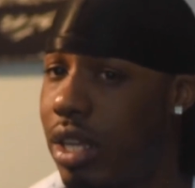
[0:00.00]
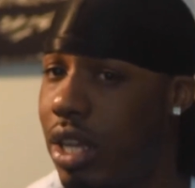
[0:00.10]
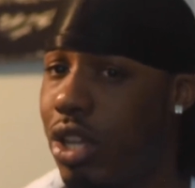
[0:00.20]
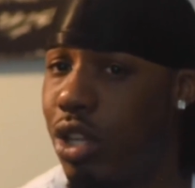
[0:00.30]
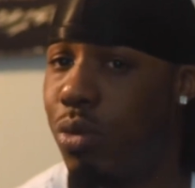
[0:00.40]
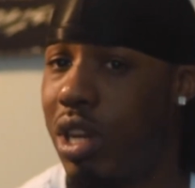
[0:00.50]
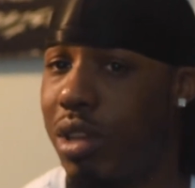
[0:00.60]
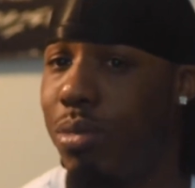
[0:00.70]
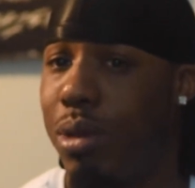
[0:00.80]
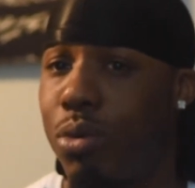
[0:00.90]
so we need
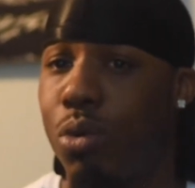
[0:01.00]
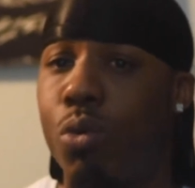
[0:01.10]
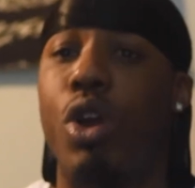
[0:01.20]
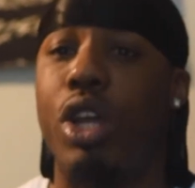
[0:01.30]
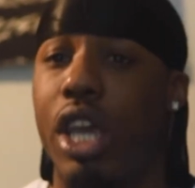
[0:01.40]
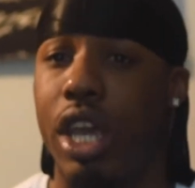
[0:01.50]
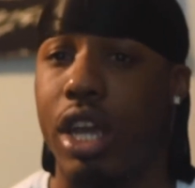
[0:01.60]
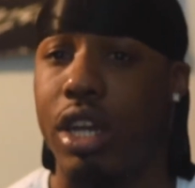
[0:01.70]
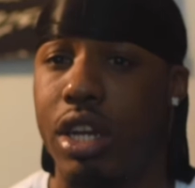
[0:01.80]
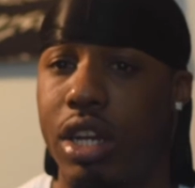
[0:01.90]
people to work here
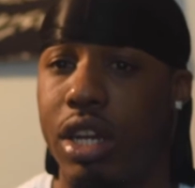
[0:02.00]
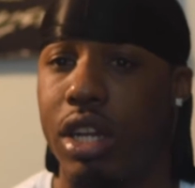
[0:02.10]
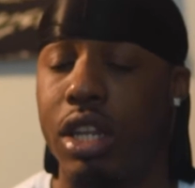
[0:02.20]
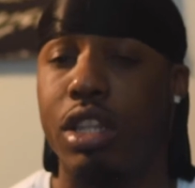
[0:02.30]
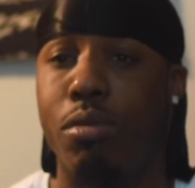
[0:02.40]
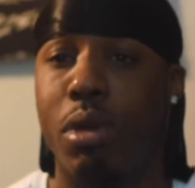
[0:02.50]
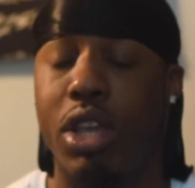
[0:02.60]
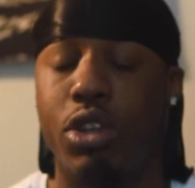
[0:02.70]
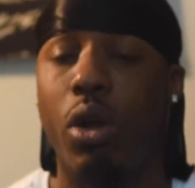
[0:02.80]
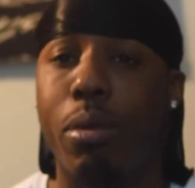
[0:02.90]
to make
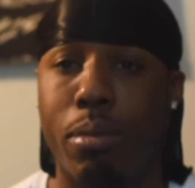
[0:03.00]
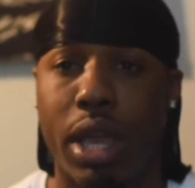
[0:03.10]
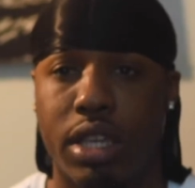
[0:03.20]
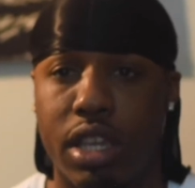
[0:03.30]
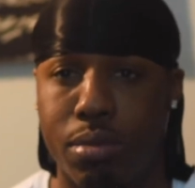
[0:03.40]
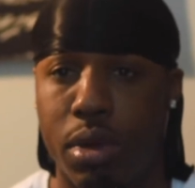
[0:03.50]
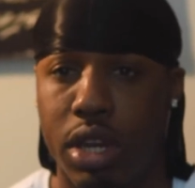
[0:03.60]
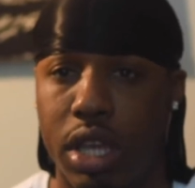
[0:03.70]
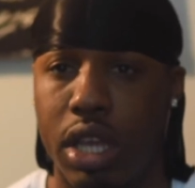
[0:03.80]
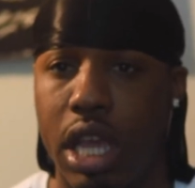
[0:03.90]
sure it makes us money,
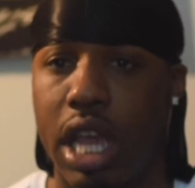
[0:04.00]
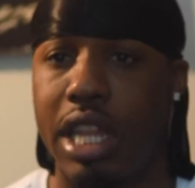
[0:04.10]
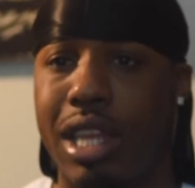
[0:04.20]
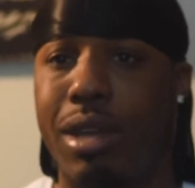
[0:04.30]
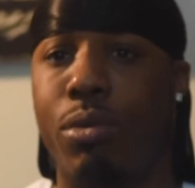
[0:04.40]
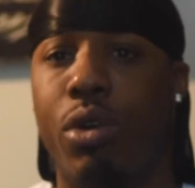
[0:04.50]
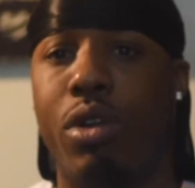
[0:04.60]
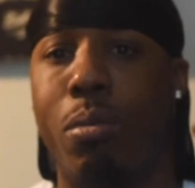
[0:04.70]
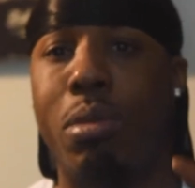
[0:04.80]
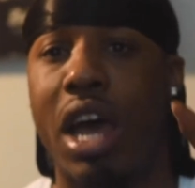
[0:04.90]
and then we're gonna
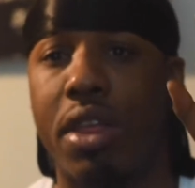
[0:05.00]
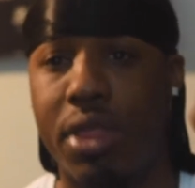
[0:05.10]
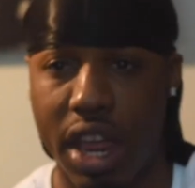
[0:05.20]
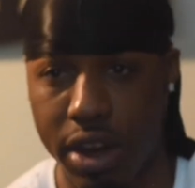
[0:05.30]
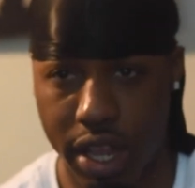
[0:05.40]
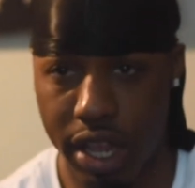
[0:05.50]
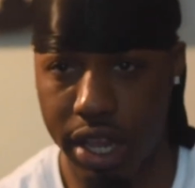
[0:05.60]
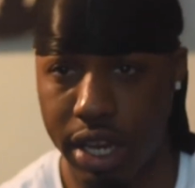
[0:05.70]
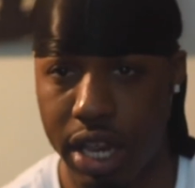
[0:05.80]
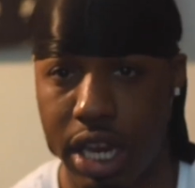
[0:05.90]
buy their land,
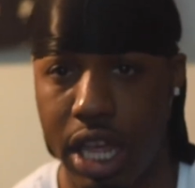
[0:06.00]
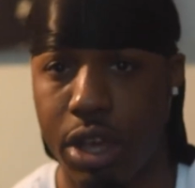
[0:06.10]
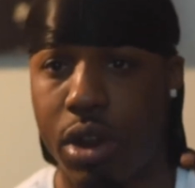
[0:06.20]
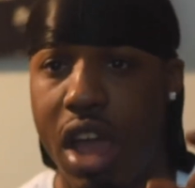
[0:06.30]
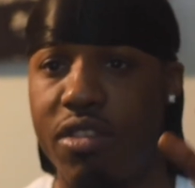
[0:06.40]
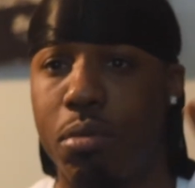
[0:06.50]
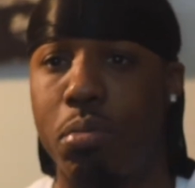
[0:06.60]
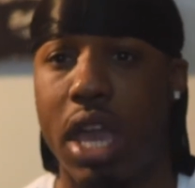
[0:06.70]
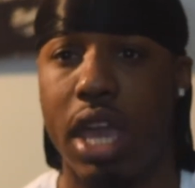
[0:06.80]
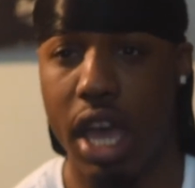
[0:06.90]
and they're gonna have to
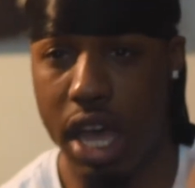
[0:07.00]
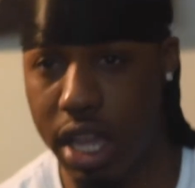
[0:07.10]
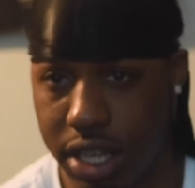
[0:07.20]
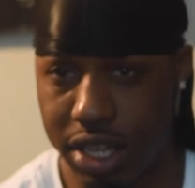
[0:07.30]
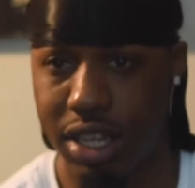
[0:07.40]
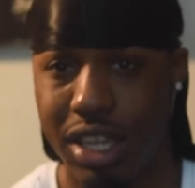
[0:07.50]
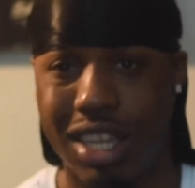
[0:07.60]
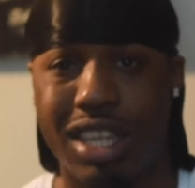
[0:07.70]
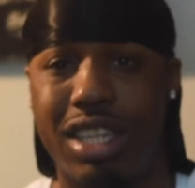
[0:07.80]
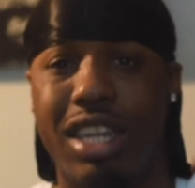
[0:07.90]
pay us
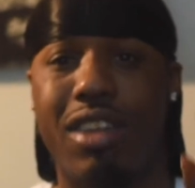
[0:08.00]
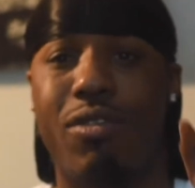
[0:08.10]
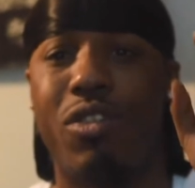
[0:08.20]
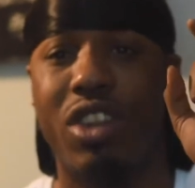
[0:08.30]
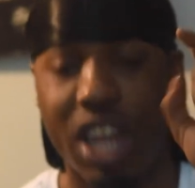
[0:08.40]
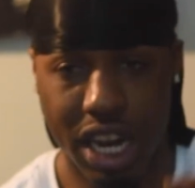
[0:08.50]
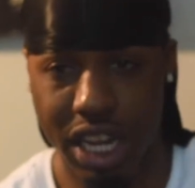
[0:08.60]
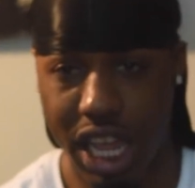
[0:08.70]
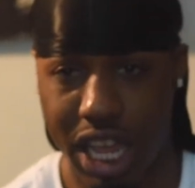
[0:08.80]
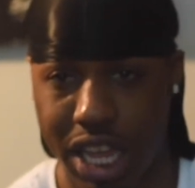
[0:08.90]
to live on their land,
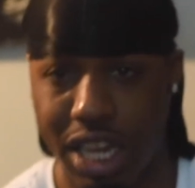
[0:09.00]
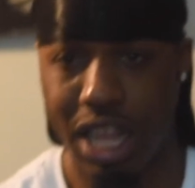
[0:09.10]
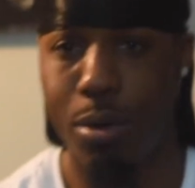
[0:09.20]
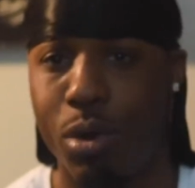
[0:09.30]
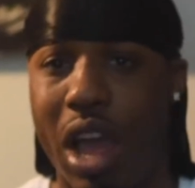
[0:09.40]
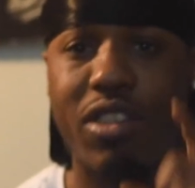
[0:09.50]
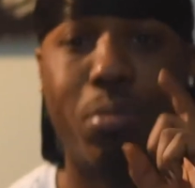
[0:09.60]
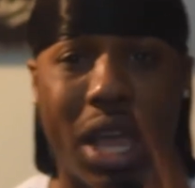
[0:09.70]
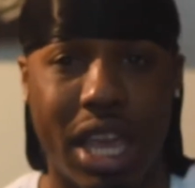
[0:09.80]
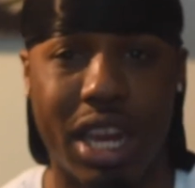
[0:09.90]
and we're gonna have to
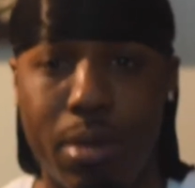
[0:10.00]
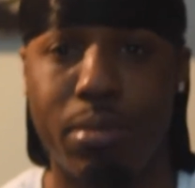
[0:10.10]
pay them